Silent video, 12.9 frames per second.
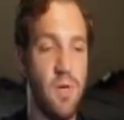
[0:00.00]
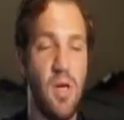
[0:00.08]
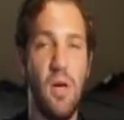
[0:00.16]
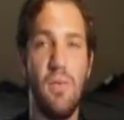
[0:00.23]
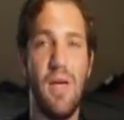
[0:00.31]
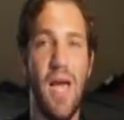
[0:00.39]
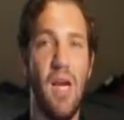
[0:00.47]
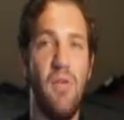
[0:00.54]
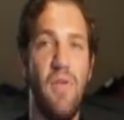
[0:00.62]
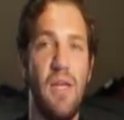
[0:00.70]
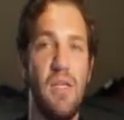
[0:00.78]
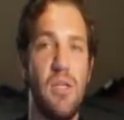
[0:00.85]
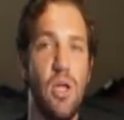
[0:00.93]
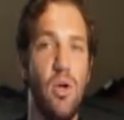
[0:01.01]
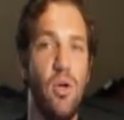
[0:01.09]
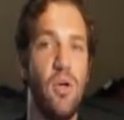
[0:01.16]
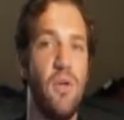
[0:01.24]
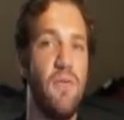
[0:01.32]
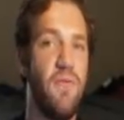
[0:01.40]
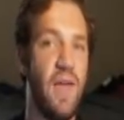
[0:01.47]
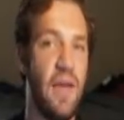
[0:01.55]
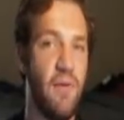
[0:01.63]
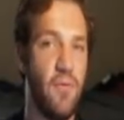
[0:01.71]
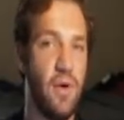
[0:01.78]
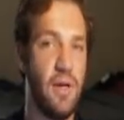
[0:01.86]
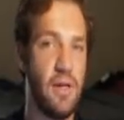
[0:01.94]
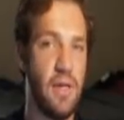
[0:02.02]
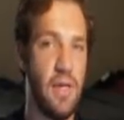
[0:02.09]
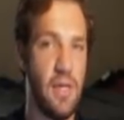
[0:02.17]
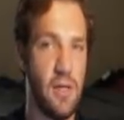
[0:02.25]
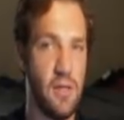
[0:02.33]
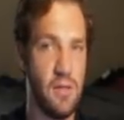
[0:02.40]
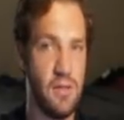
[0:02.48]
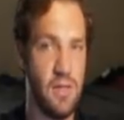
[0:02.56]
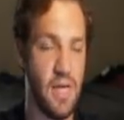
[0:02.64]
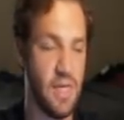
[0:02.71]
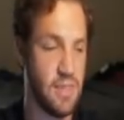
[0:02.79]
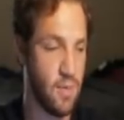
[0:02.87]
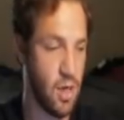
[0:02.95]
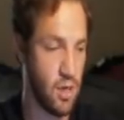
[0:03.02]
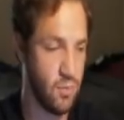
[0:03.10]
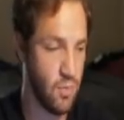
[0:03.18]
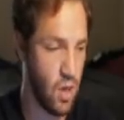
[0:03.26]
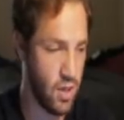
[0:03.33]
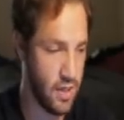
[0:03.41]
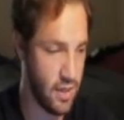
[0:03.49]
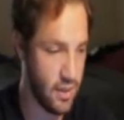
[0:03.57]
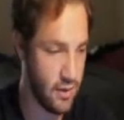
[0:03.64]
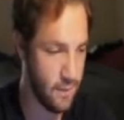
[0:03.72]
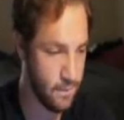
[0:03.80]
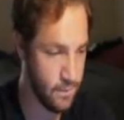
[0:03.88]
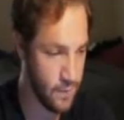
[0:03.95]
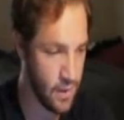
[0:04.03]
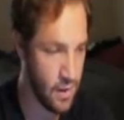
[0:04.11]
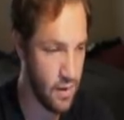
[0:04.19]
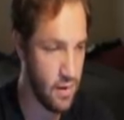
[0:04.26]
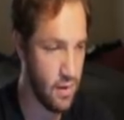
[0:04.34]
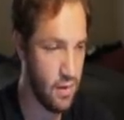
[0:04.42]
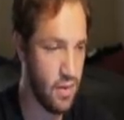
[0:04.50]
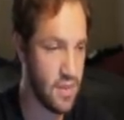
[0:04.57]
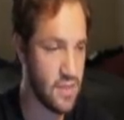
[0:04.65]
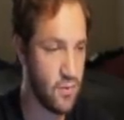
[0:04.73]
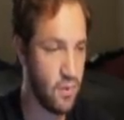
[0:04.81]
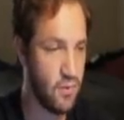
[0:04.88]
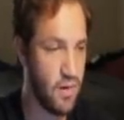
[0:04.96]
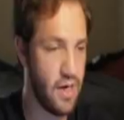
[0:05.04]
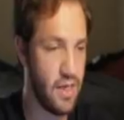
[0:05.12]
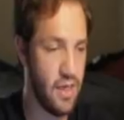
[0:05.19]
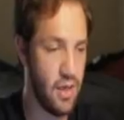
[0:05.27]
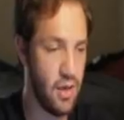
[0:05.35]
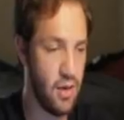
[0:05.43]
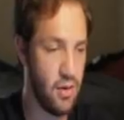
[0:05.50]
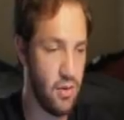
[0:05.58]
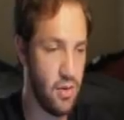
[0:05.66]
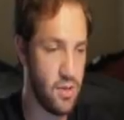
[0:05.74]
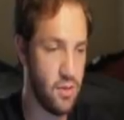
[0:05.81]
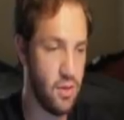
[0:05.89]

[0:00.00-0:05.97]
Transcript: become kind of a tuner favorite in today's modern market. This one right here, there's